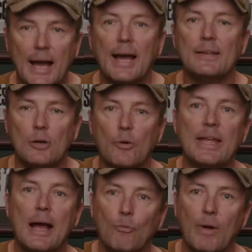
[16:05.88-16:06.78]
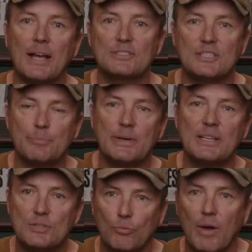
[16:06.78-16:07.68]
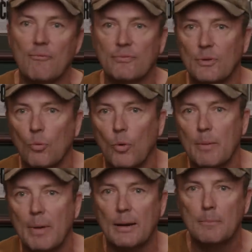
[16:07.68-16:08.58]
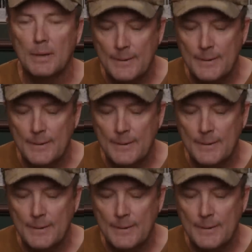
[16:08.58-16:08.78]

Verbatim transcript: yeah, I know he outranks us, but he's a R E M F, don't worry about him.